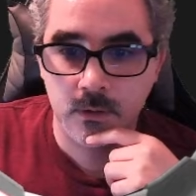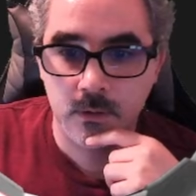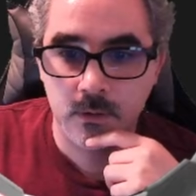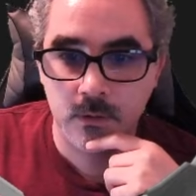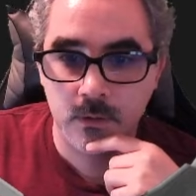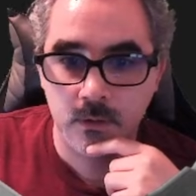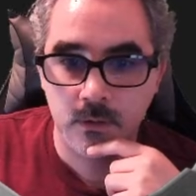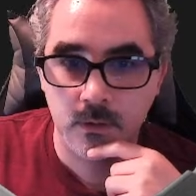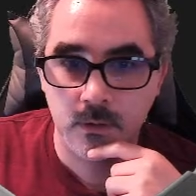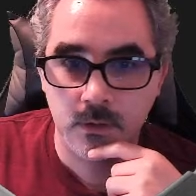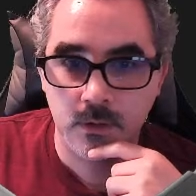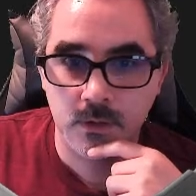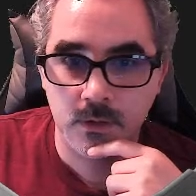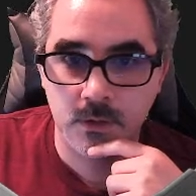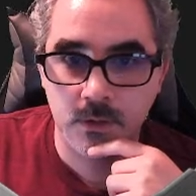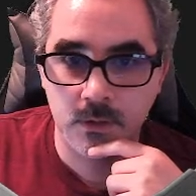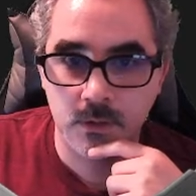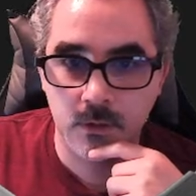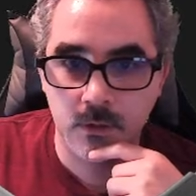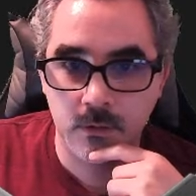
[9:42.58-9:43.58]
It's no
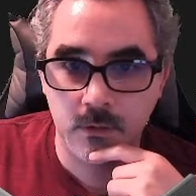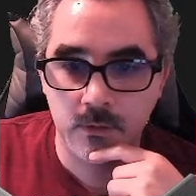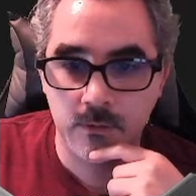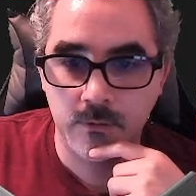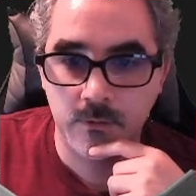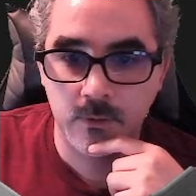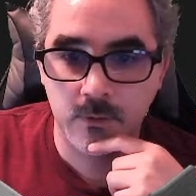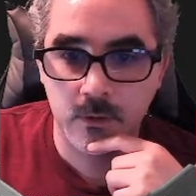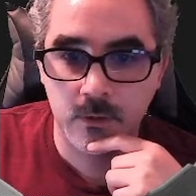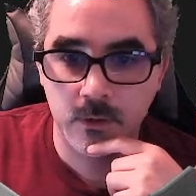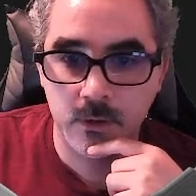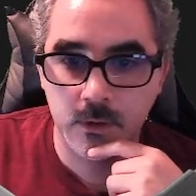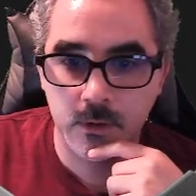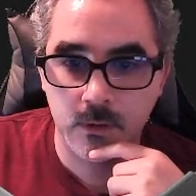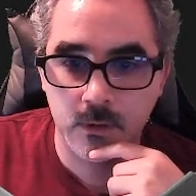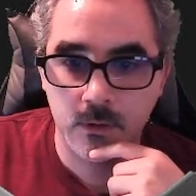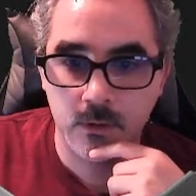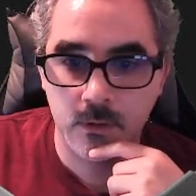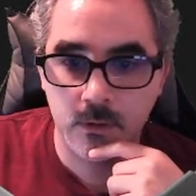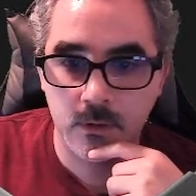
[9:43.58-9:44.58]
longer falling.
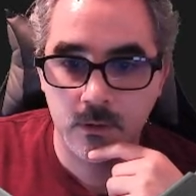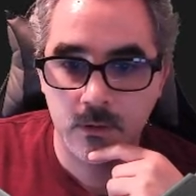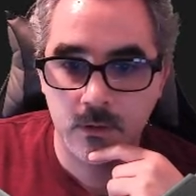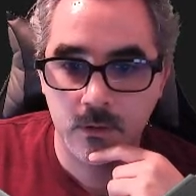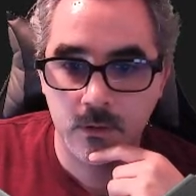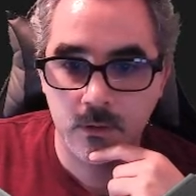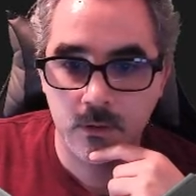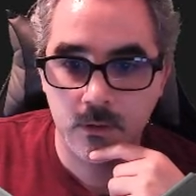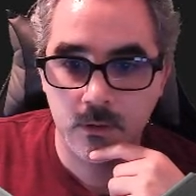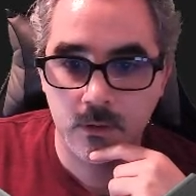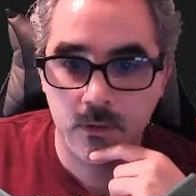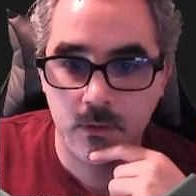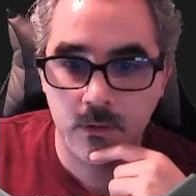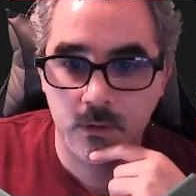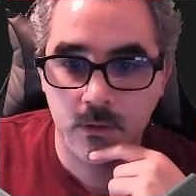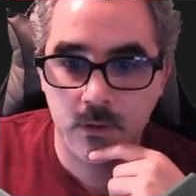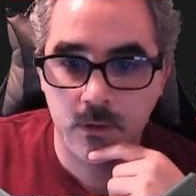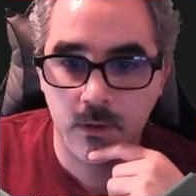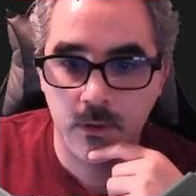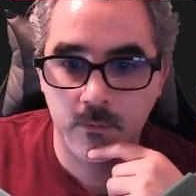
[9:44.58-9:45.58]

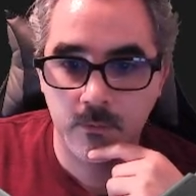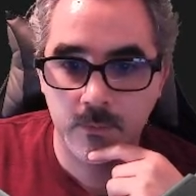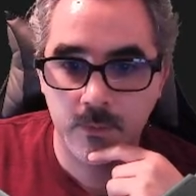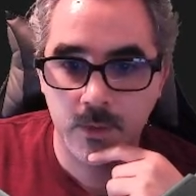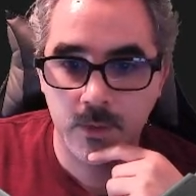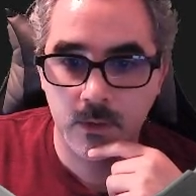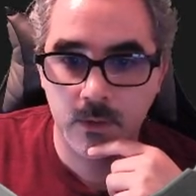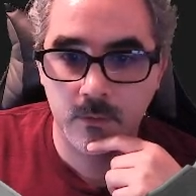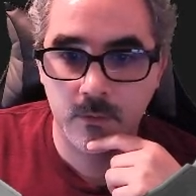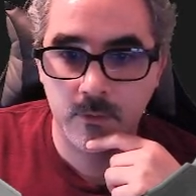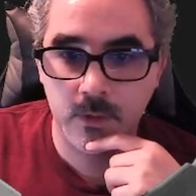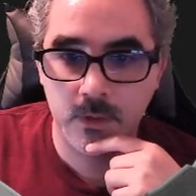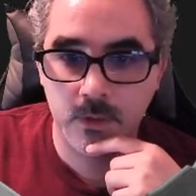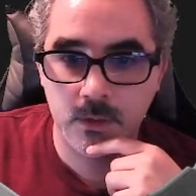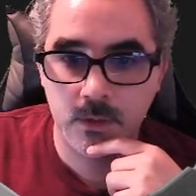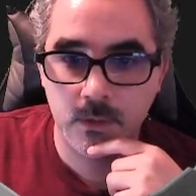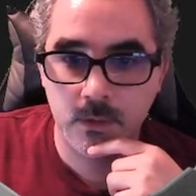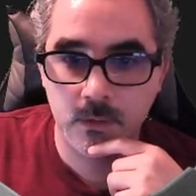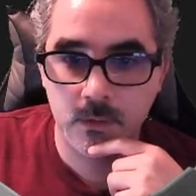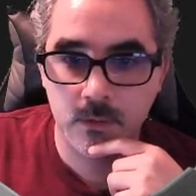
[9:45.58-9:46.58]
Time remaining
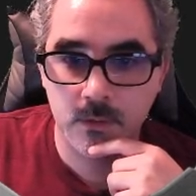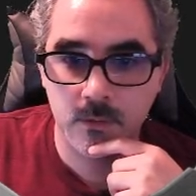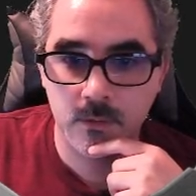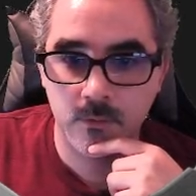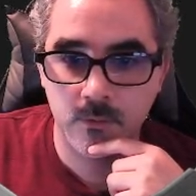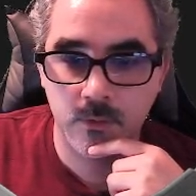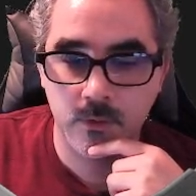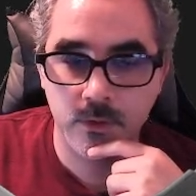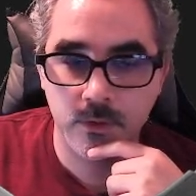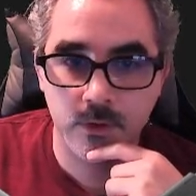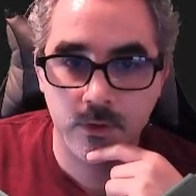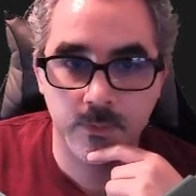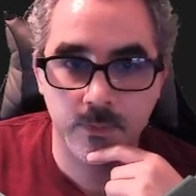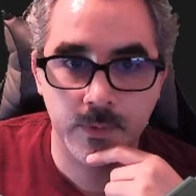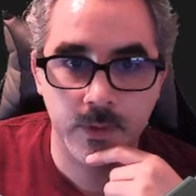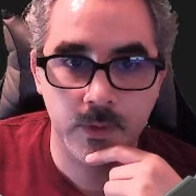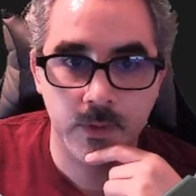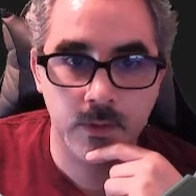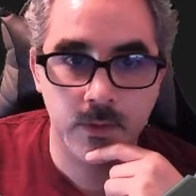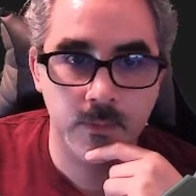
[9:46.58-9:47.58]
ratio for jump end.
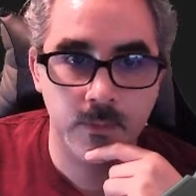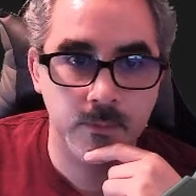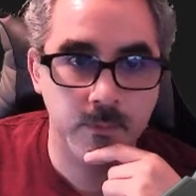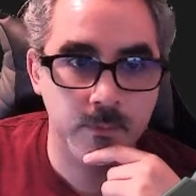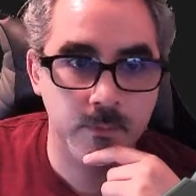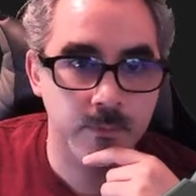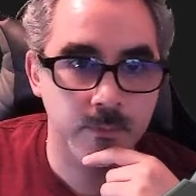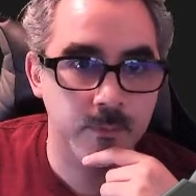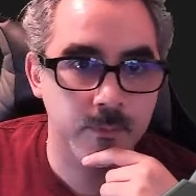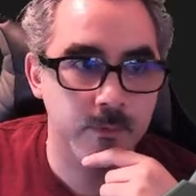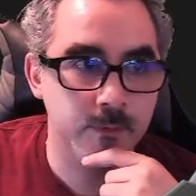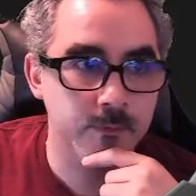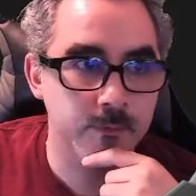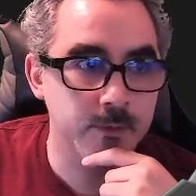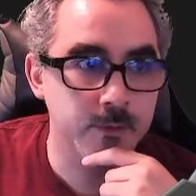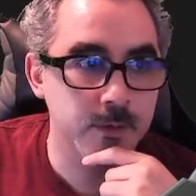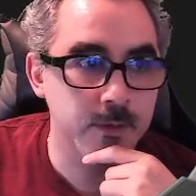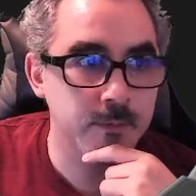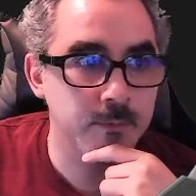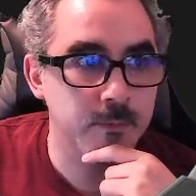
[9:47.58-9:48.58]
Perfect.
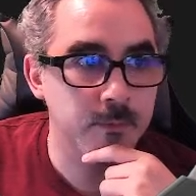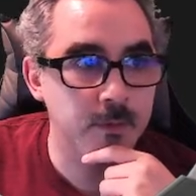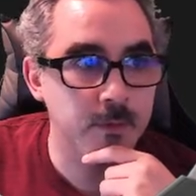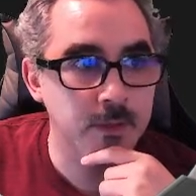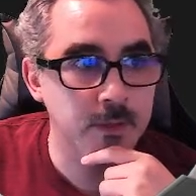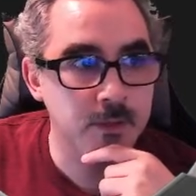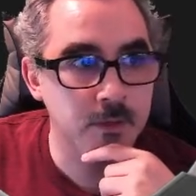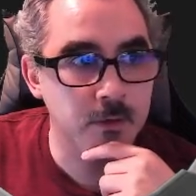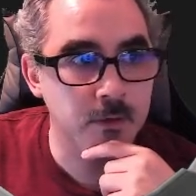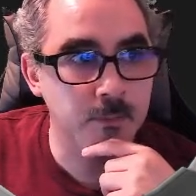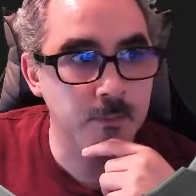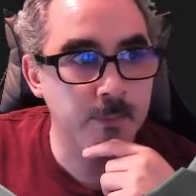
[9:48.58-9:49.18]
All right, so compile,